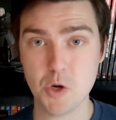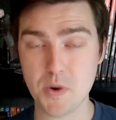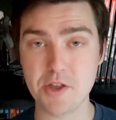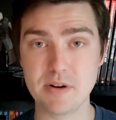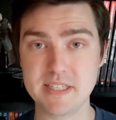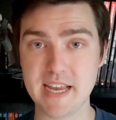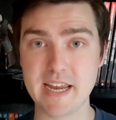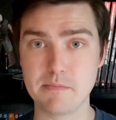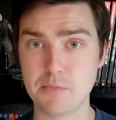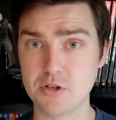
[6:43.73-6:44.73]
Whether it's
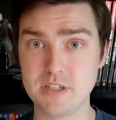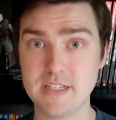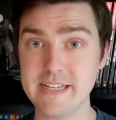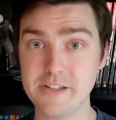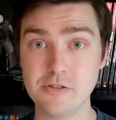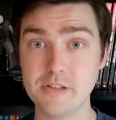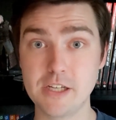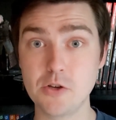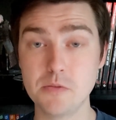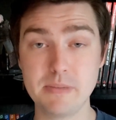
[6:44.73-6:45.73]
a particularly
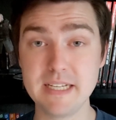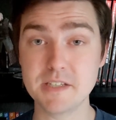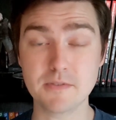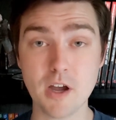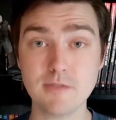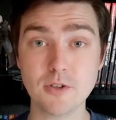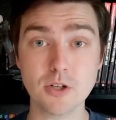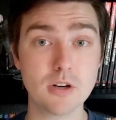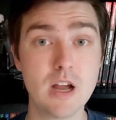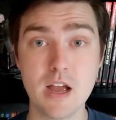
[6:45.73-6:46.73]
good piece of
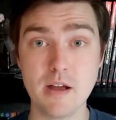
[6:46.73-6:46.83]
cover,